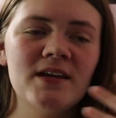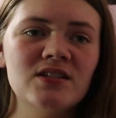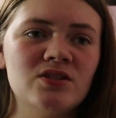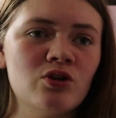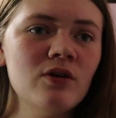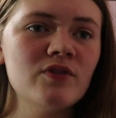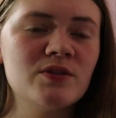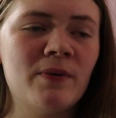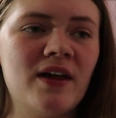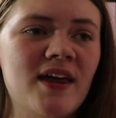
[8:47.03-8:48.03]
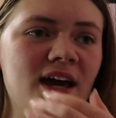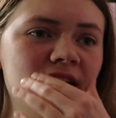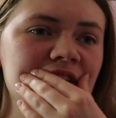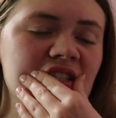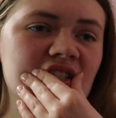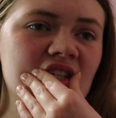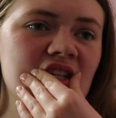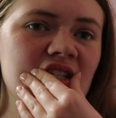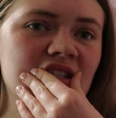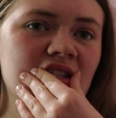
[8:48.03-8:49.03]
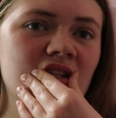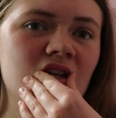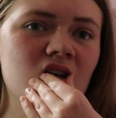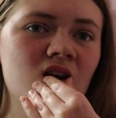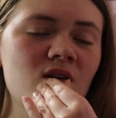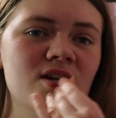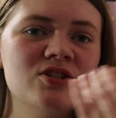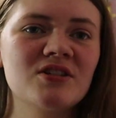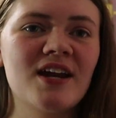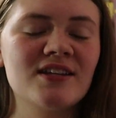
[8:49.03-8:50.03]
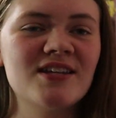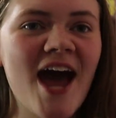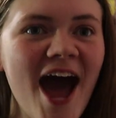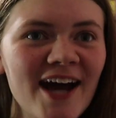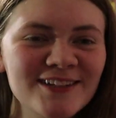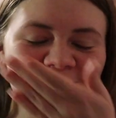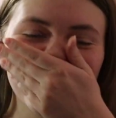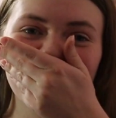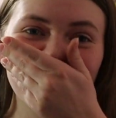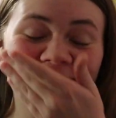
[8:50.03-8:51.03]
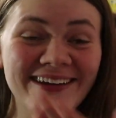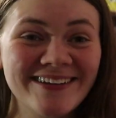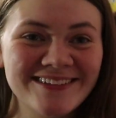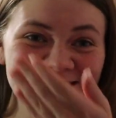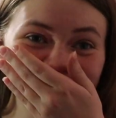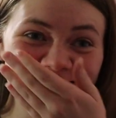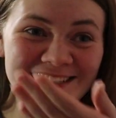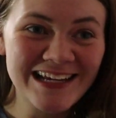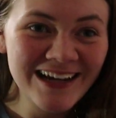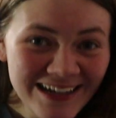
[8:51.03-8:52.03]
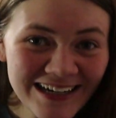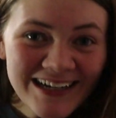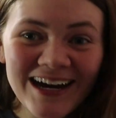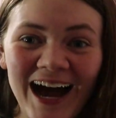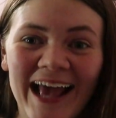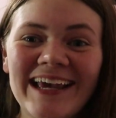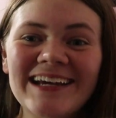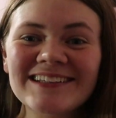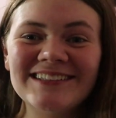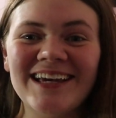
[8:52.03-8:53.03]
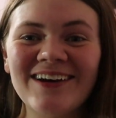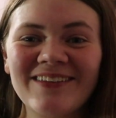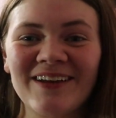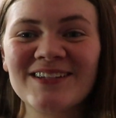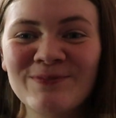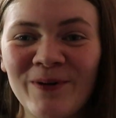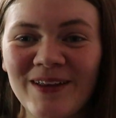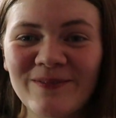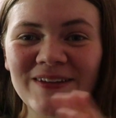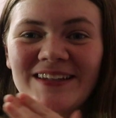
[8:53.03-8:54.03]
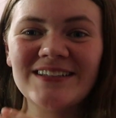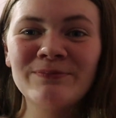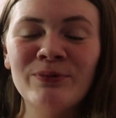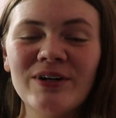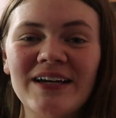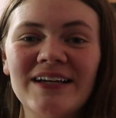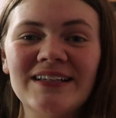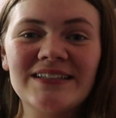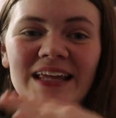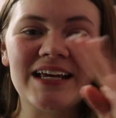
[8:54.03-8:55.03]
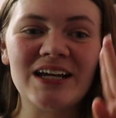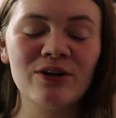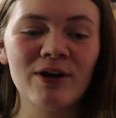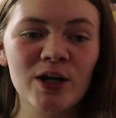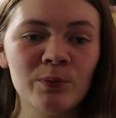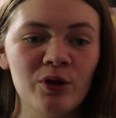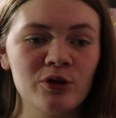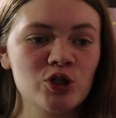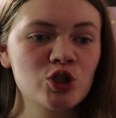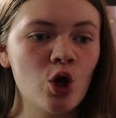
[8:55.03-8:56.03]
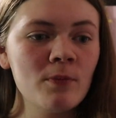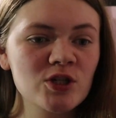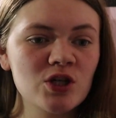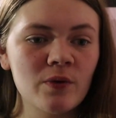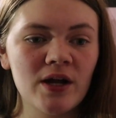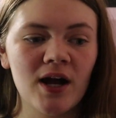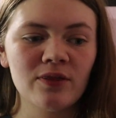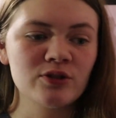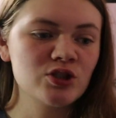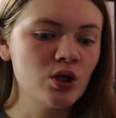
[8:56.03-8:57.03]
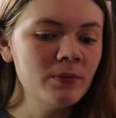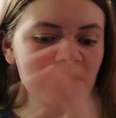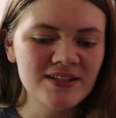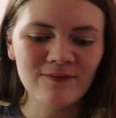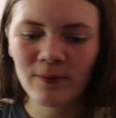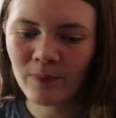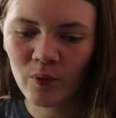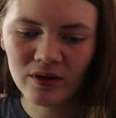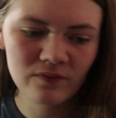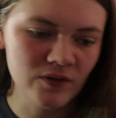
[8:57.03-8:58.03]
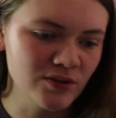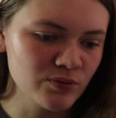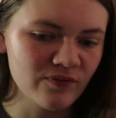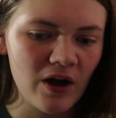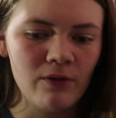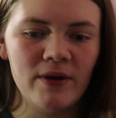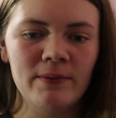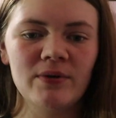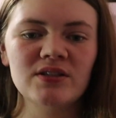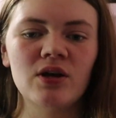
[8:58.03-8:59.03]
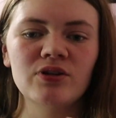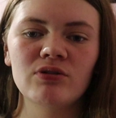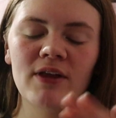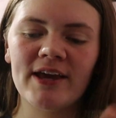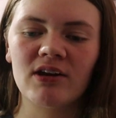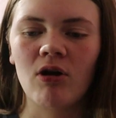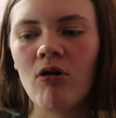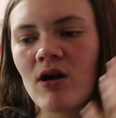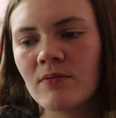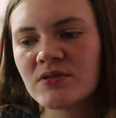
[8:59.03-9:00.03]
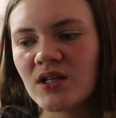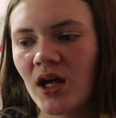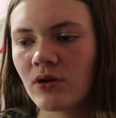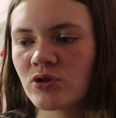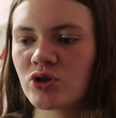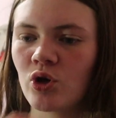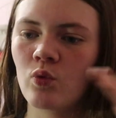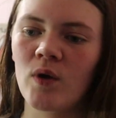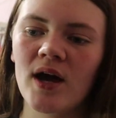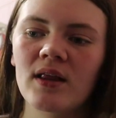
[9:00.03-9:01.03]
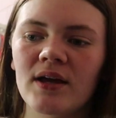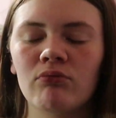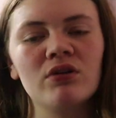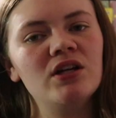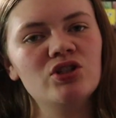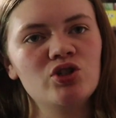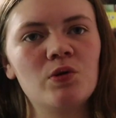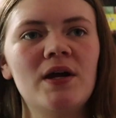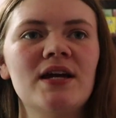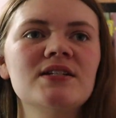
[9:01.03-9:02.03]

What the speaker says: he's nervous by that, and he just got attacked. Like, oh my, I can't say it without spoiling, but this book is, like, incredible. There's so much going on. There's so many different point of views we're following, but it's also, like, it all comes together so well. I really enjoy